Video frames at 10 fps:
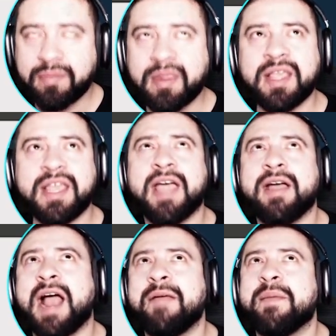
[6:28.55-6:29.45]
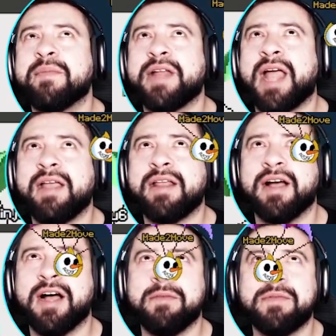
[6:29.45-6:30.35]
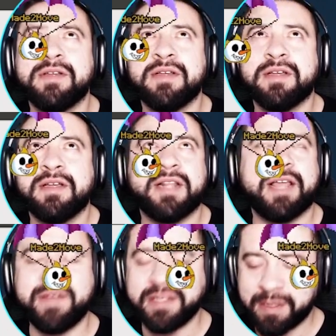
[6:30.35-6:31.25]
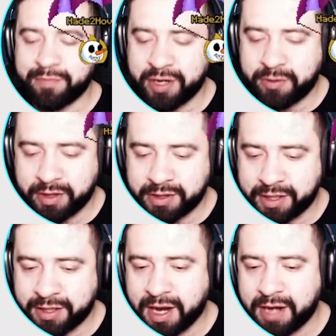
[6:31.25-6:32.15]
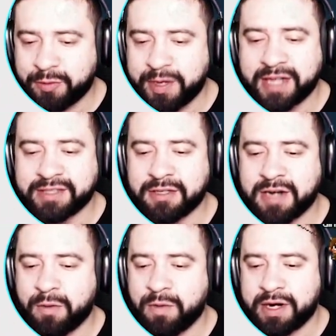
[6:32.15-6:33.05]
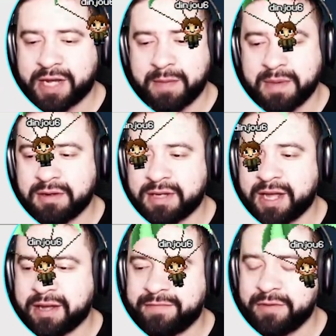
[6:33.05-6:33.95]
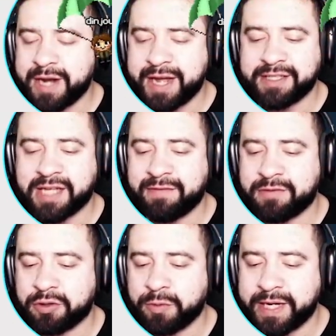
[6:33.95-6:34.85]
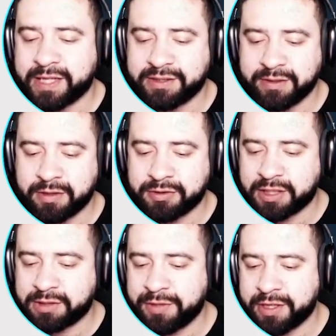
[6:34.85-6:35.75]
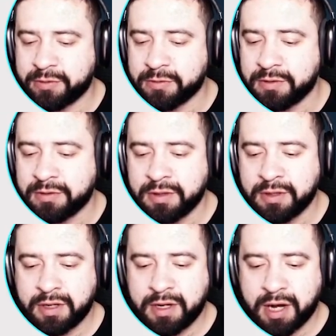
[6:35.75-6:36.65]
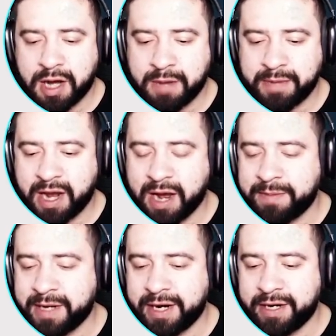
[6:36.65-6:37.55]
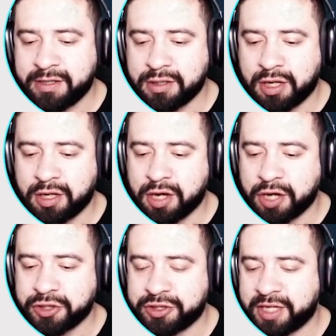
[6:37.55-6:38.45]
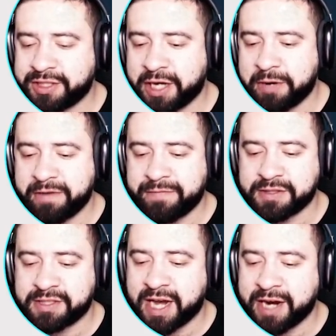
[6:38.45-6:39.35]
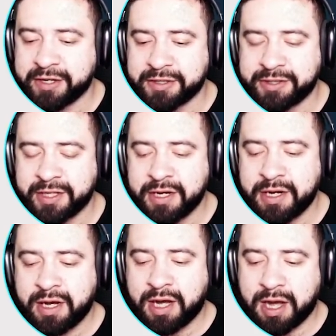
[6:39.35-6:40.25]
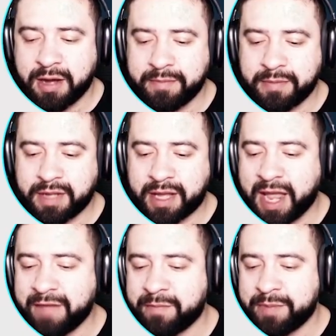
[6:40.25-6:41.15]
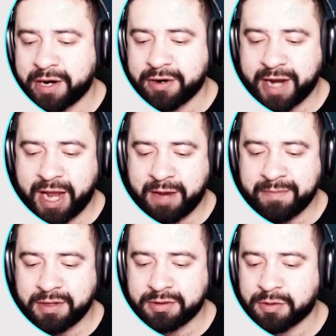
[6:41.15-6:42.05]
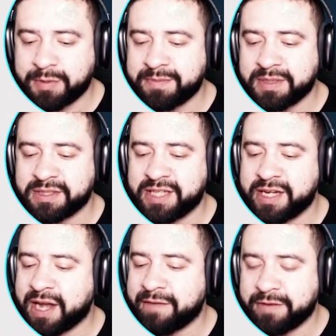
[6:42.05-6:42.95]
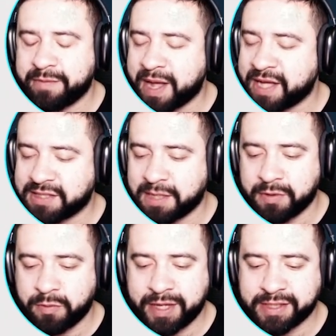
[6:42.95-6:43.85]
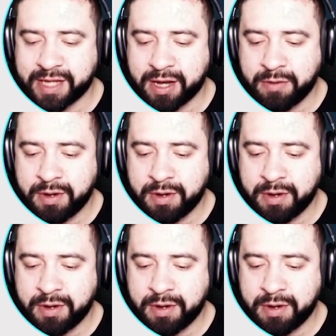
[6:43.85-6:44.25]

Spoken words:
Yeah, I remember that. They fixed that pretty quickly. 3.0.1 came out like a few days after 3.0, so that's pretty cool. They updated a larger touch area for sliders. They gave a player name, so we've been seeing that for the past couple of weeks now.